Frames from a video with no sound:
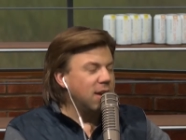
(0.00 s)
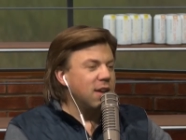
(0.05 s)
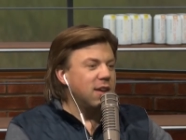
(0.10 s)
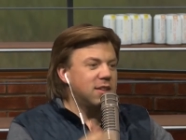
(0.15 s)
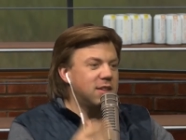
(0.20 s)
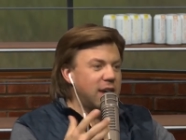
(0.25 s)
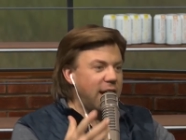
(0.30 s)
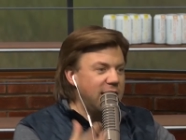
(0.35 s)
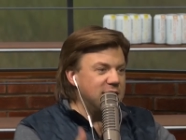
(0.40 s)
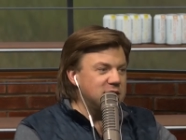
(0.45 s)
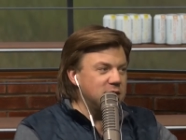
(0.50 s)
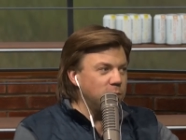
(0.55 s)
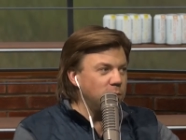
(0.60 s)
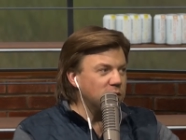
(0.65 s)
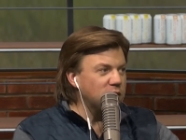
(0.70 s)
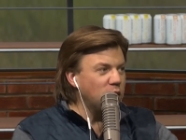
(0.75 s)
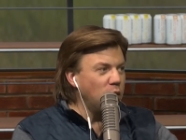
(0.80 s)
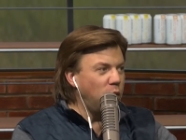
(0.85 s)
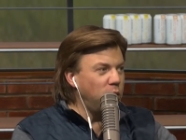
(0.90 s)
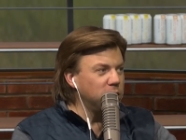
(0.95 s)
Ties in
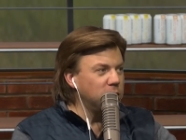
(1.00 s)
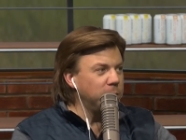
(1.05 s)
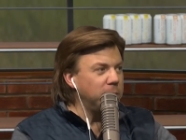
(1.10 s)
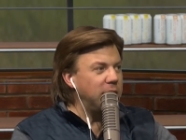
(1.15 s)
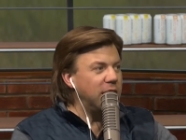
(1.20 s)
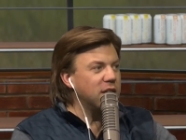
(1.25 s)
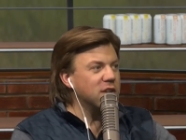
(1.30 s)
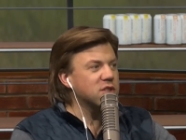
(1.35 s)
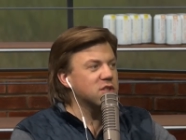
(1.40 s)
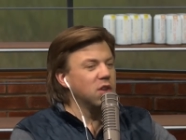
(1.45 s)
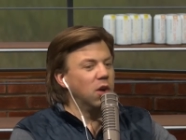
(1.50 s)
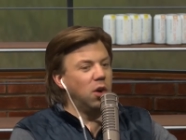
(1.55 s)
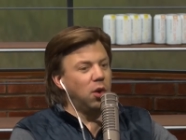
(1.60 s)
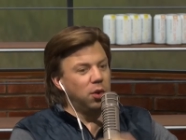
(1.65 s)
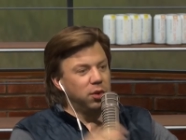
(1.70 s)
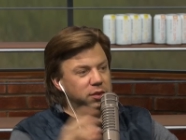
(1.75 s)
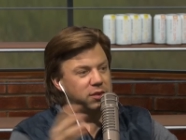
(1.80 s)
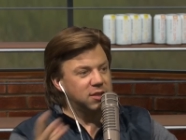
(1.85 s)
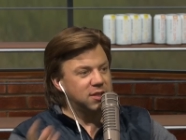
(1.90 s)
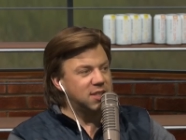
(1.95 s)
with Golden Bears. The
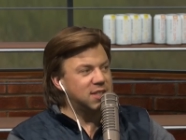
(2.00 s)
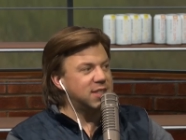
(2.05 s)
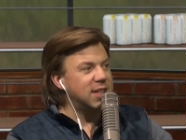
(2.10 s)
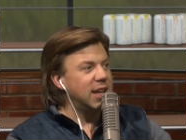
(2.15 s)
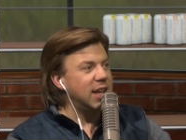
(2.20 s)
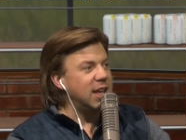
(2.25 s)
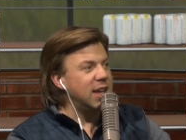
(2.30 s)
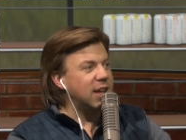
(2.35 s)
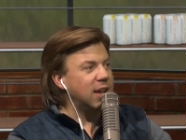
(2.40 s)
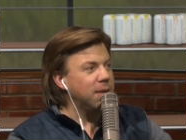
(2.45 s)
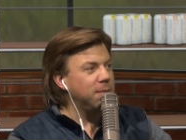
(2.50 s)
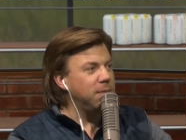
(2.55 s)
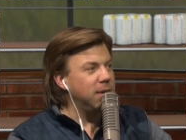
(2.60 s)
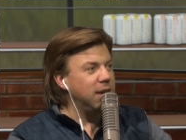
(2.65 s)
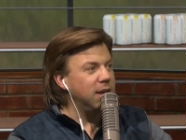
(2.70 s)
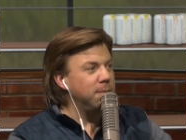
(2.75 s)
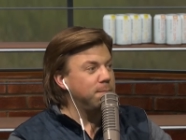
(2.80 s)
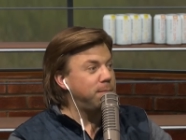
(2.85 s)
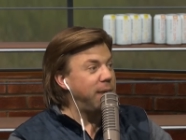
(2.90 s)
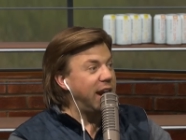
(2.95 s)
whole city can
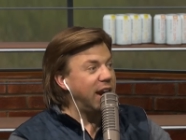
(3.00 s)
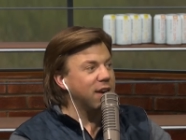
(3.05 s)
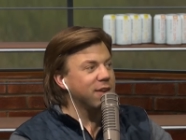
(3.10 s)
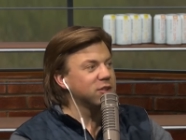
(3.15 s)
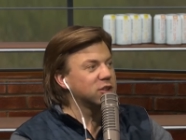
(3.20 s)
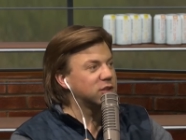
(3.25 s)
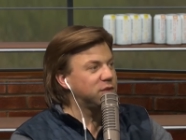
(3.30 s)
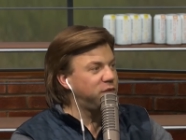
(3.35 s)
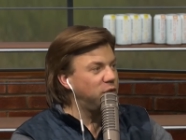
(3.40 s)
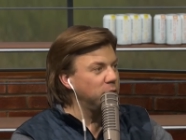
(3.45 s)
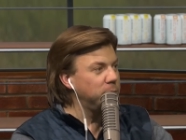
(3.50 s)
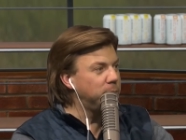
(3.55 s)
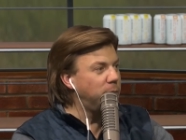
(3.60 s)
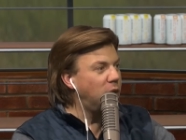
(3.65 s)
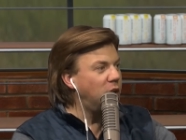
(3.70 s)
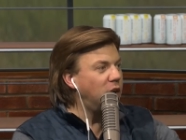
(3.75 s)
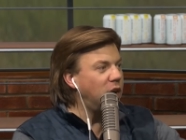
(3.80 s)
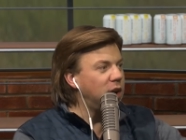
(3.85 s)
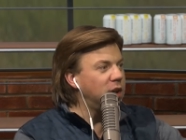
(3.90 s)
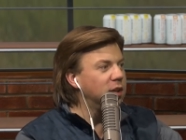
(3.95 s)
be Bears
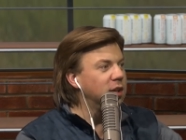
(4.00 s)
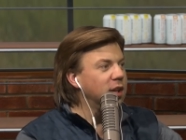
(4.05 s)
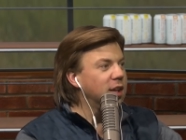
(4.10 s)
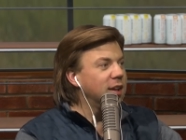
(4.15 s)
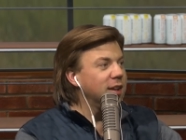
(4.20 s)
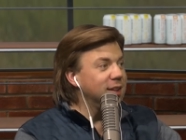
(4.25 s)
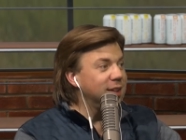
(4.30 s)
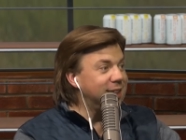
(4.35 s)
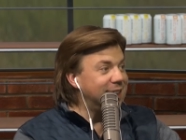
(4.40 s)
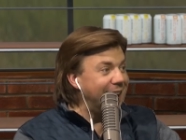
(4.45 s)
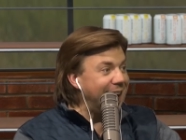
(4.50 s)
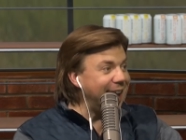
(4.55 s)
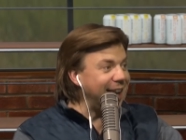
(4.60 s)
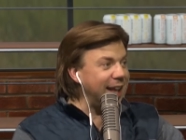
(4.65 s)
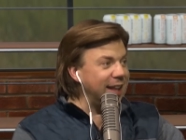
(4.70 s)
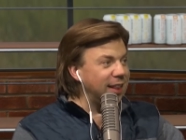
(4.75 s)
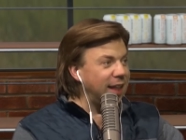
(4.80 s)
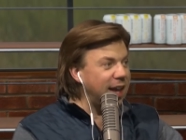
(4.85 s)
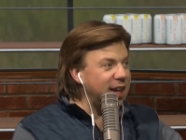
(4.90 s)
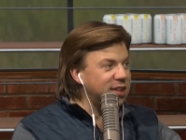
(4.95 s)
football. That
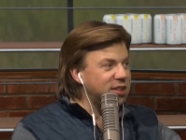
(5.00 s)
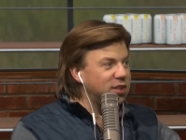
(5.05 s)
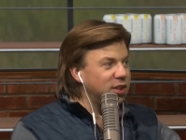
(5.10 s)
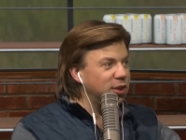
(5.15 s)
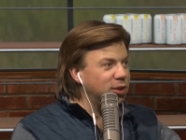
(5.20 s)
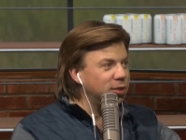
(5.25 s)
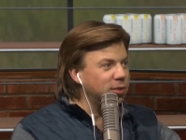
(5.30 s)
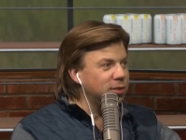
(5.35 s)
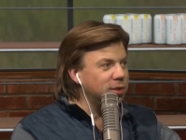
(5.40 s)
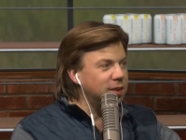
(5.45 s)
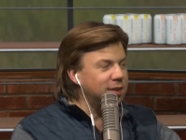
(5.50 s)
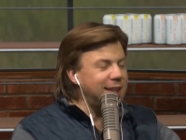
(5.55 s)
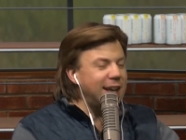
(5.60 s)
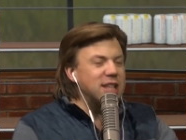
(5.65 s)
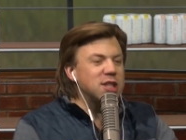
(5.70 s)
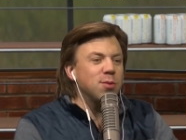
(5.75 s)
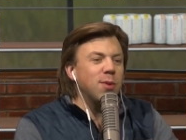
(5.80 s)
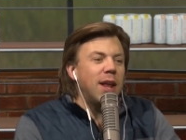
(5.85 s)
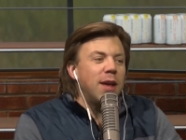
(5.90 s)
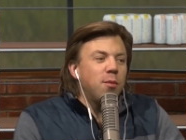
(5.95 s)
I like too.
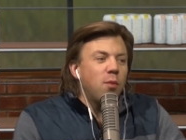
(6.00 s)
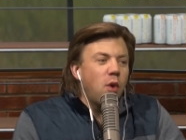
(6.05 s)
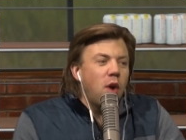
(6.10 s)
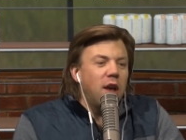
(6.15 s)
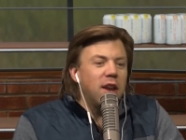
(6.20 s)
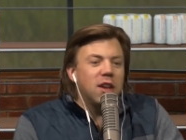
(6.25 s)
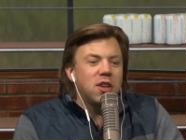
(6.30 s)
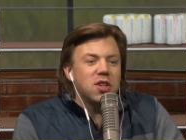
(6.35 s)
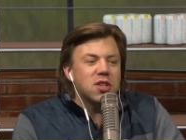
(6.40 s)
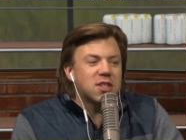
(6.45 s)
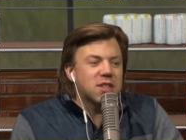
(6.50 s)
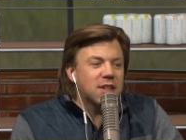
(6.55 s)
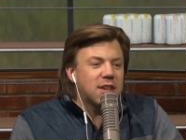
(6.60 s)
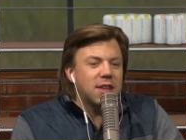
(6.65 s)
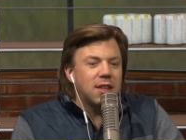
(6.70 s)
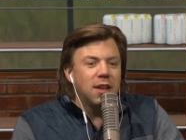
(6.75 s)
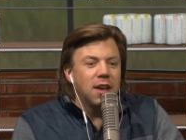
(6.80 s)
That's what I want to just